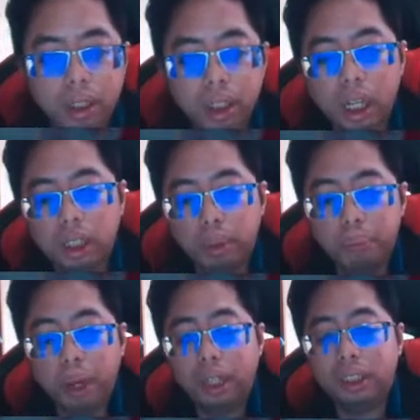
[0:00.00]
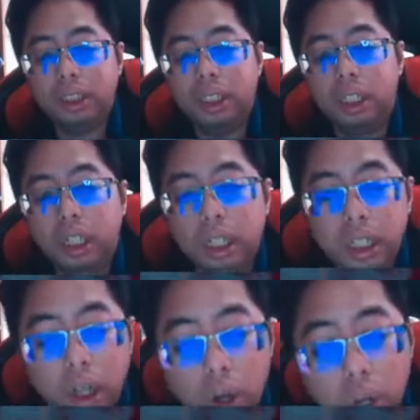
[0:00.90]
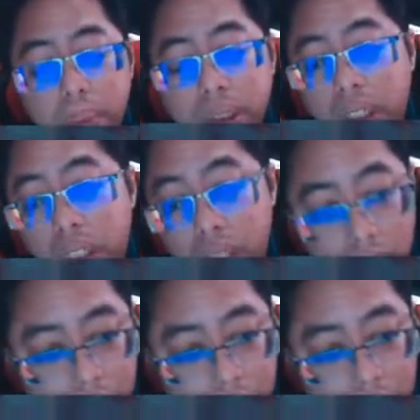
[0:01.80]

Okay, so plants, they're all multicellular.